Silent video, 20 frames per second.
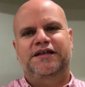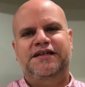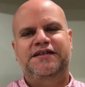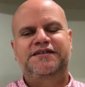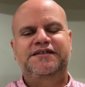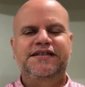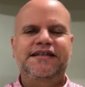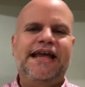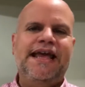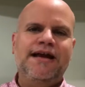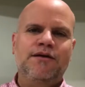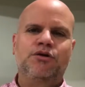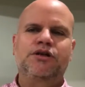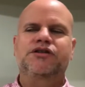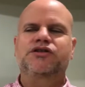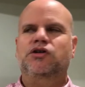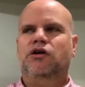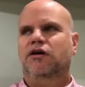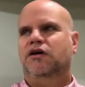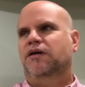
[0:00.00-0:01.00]
and today I want to
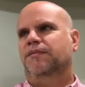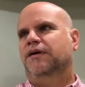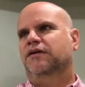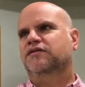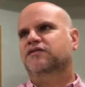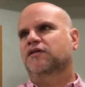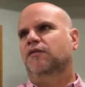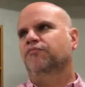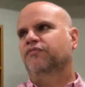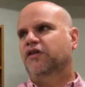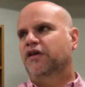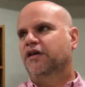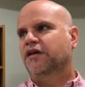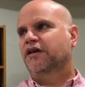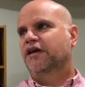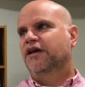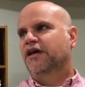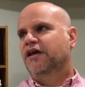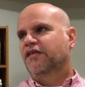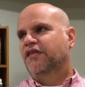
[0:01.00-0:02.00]
talk about something
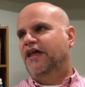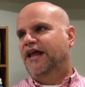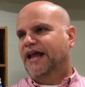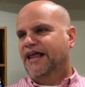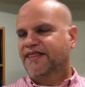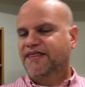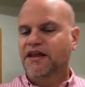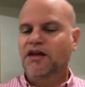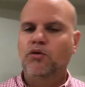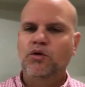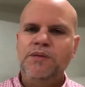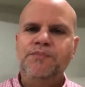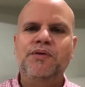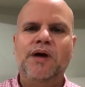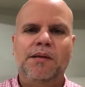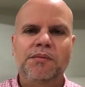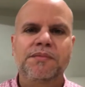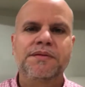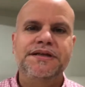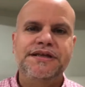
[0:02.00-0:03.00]
that I think we
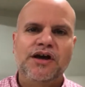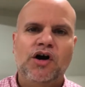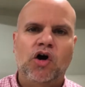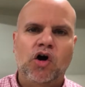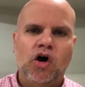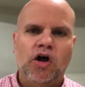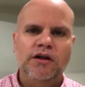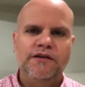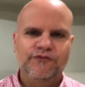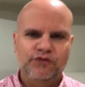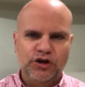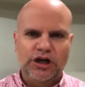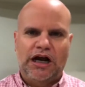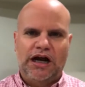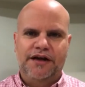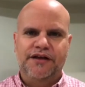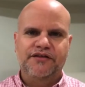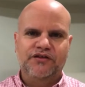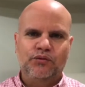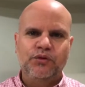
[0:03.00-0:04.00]
probably all, if we're
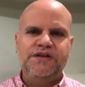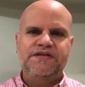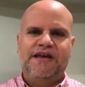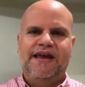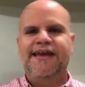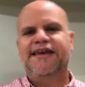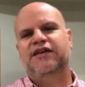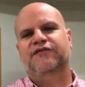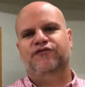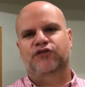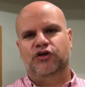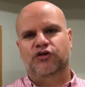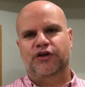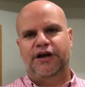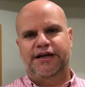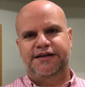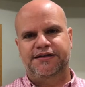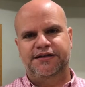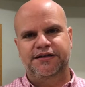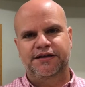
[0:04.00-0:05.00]
honest, we take it for
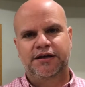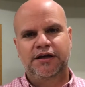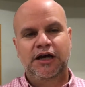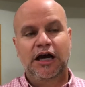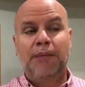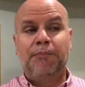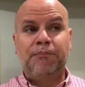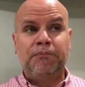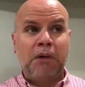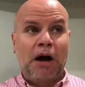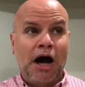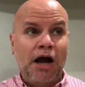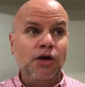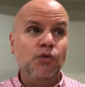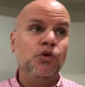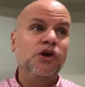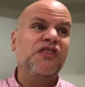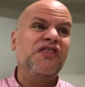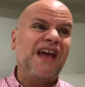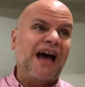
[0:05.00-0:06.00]
granted, but
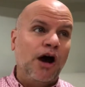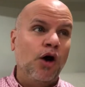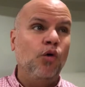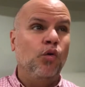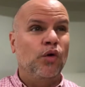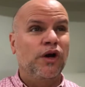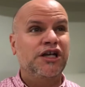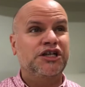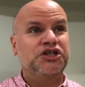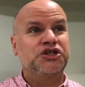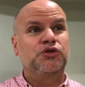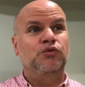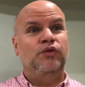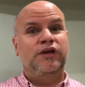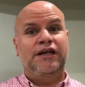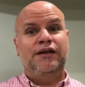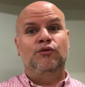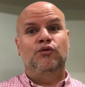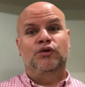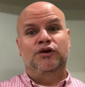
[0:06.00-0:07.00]
without which
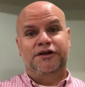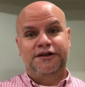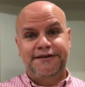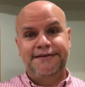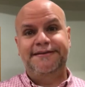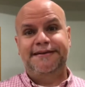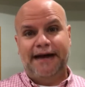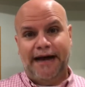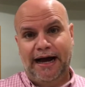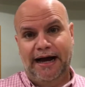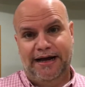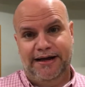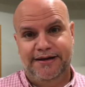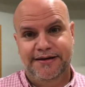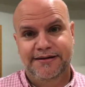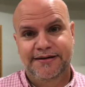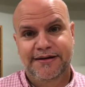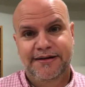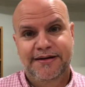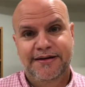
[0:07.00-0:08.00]
we would die.
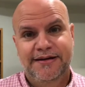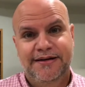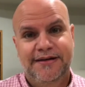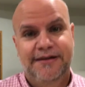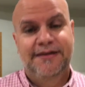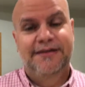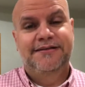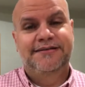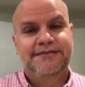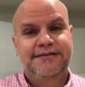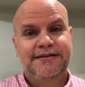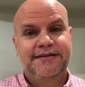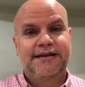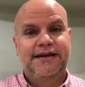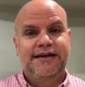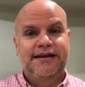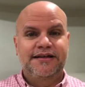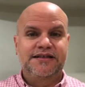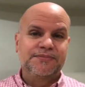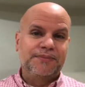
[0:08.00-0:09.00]

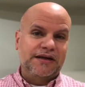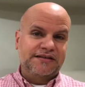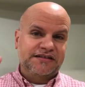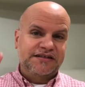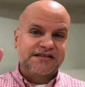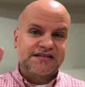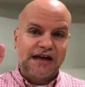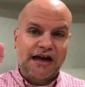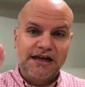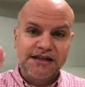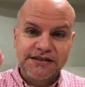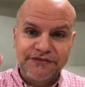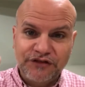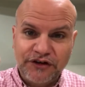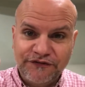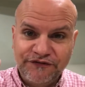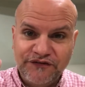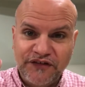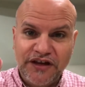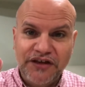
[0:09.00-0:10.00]
It's about the size of your
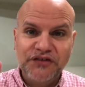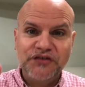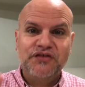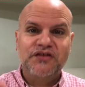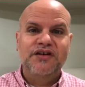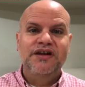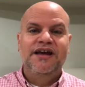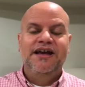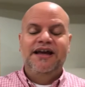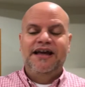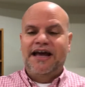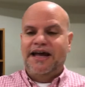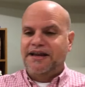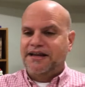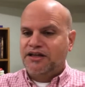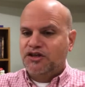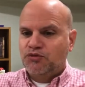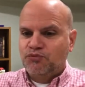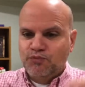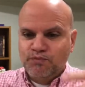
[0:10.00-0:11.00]
fist, and
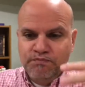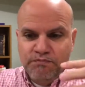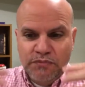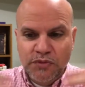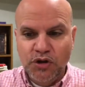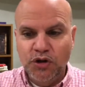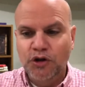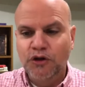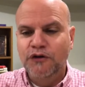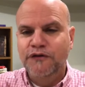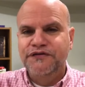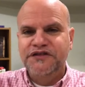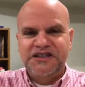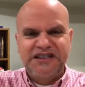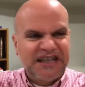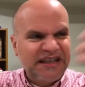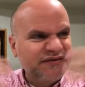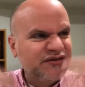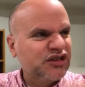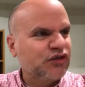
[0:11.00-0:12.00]
it moves,
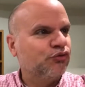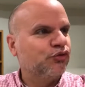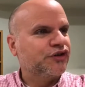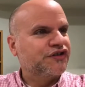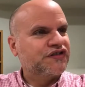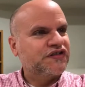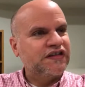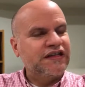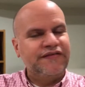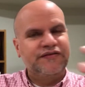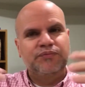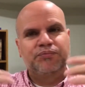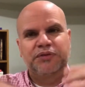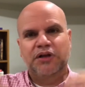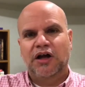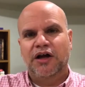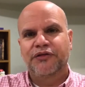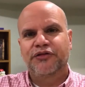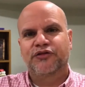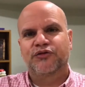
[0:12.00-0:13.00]
gives and receives
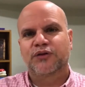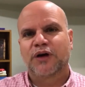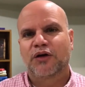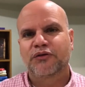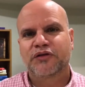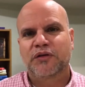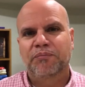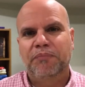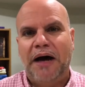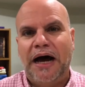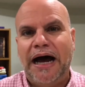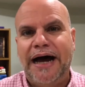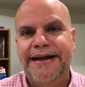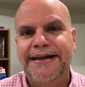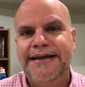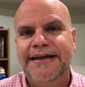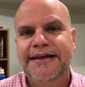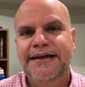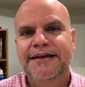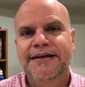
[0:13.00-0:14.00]
blood throughout the
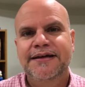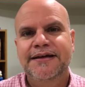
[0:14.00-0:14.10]
body.